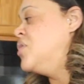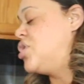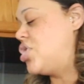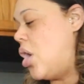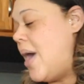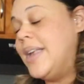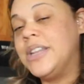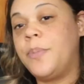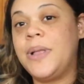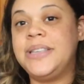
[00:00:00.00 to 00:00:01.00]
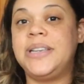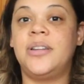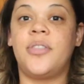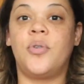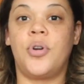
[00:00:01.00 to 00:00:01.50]
So I ended up placing
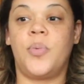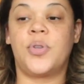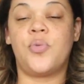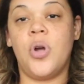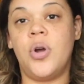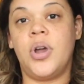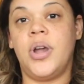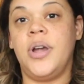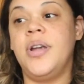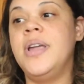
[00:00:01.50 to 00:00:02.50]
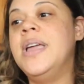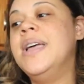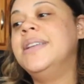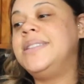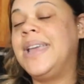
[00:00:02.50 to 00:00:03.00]
another order with Kroger
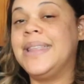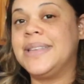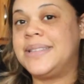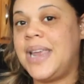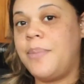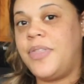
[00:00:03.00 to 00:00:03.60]
to get the same